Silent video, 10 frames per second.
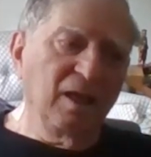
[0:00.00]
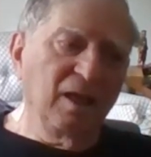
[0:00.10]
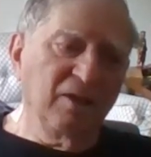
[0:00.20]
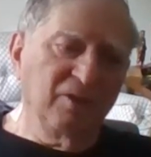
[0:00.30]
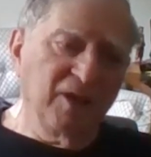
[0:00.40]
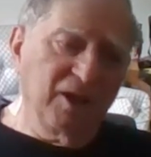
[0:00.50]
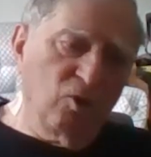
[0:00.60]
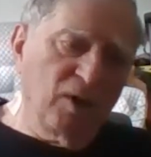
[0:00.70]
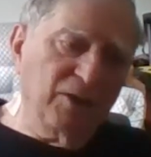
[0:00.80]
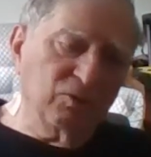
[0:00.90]
and they
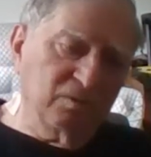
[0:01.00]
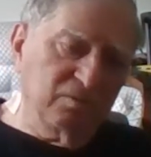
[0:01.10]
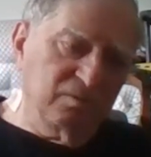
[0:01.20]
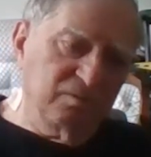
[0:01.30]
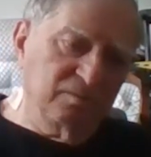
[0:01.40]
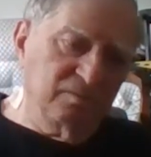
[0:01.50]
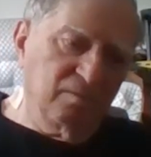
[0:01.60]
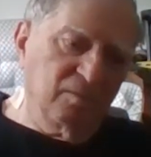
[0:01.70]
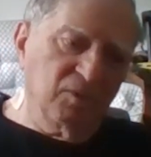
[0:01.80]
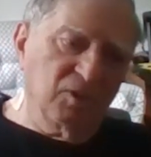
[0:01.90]
go out
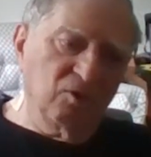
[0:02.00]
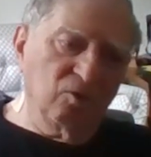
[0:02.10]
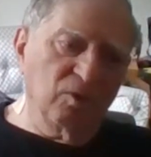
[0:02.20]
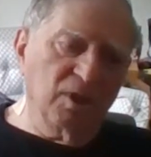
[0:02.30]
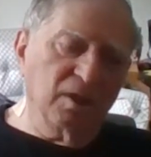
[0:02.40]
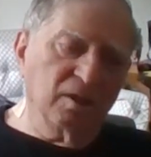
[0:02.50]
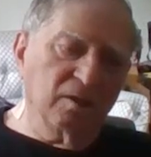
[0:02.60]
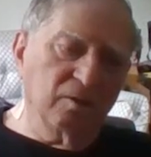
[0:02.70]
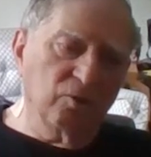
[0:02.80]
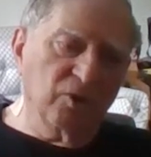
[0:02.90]
to uh,
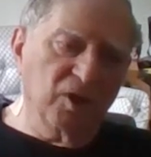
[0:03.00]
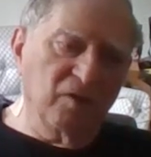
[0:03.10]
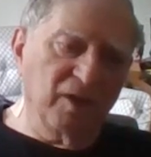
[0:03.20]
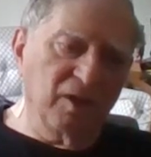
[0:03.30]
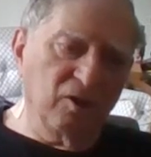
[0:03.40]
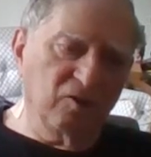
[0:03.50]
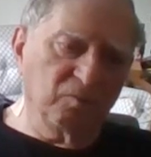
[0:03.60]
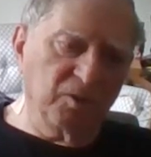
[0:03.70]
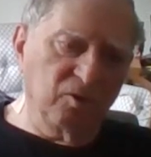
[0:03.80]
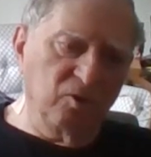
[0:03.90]
recover that lost
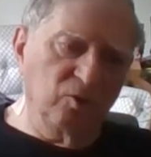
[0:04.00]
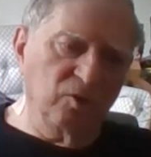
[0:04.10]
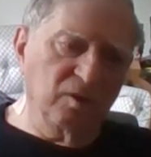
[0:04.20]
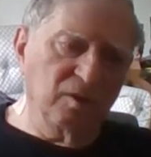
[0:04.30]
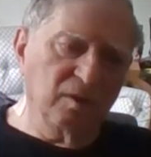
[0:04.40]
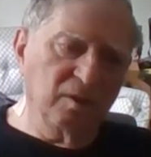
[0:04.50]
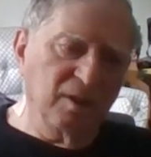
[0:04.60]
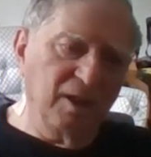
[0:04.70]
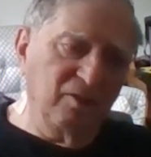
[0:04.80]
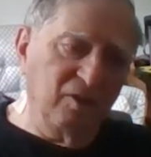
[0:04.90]
platoon,
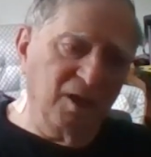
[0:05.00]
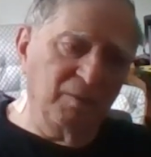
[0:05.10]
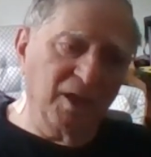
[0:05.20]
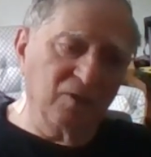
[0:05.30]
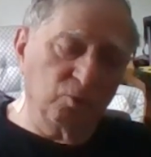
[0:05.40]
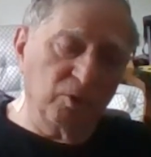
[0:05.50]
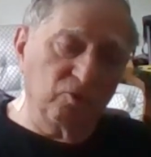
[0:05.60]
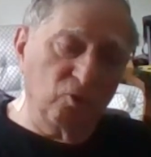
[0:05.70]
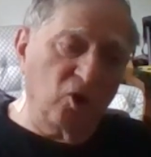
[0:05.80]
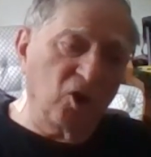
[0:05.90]
and the enemy has
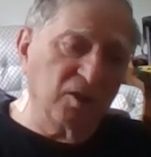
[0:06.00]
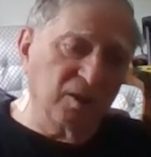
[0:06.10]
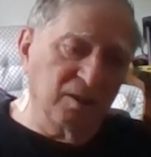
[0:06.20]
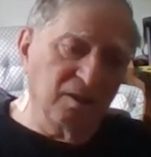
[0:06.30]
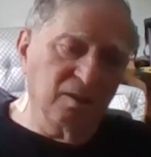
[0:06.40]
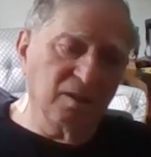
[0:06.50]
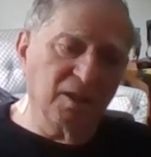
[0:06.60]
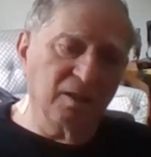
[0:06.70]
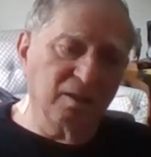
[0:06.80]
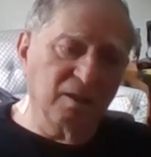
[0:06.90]
withdrawn.
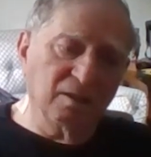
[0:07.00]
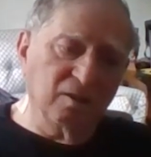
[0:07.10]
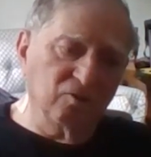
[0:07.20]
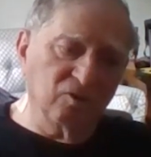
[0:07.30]
It, it, there's